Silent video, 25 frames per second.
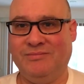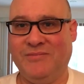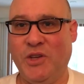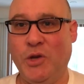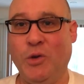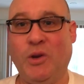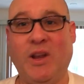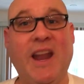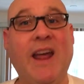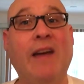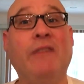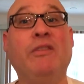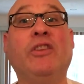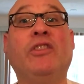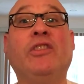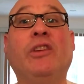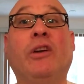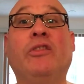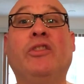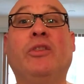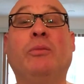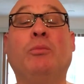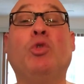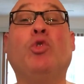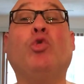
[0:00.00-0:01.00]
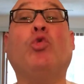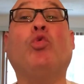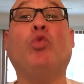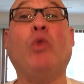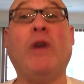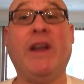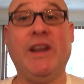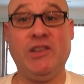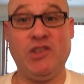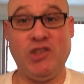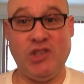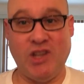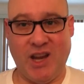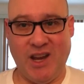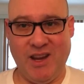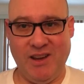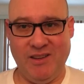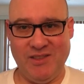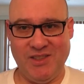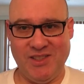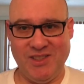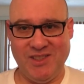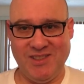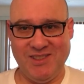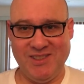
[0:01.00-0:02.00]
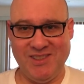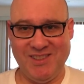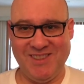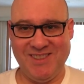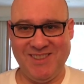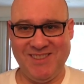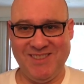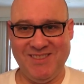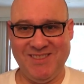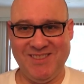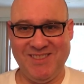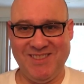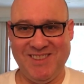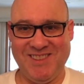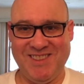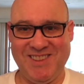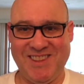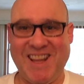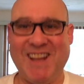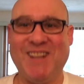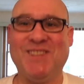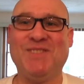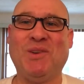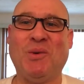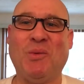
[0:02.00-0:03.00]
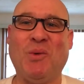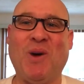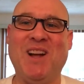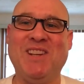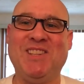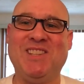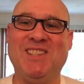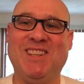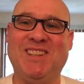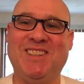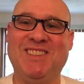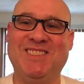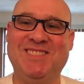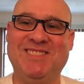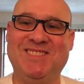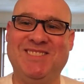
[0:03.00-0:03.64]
You can have yourself some great shaves. Thanks for watching.